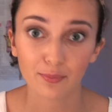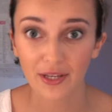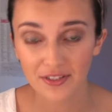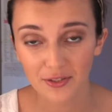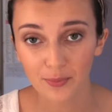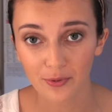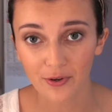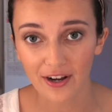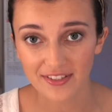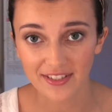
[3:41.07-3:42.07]
benzoyl
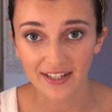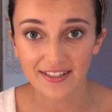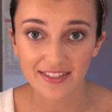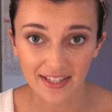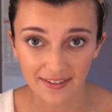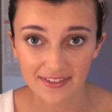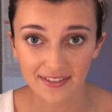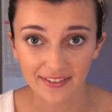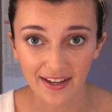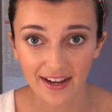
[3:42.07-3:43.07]
peroxide and
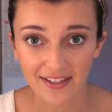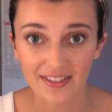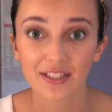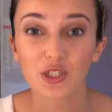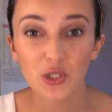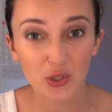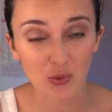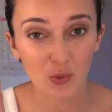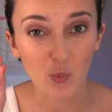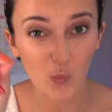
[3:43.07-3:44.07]
salicylic acid
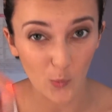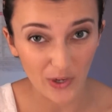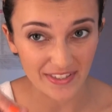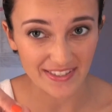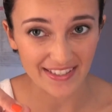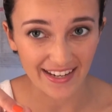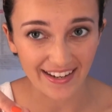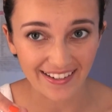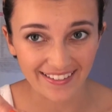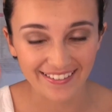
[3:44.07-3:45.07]
once a day.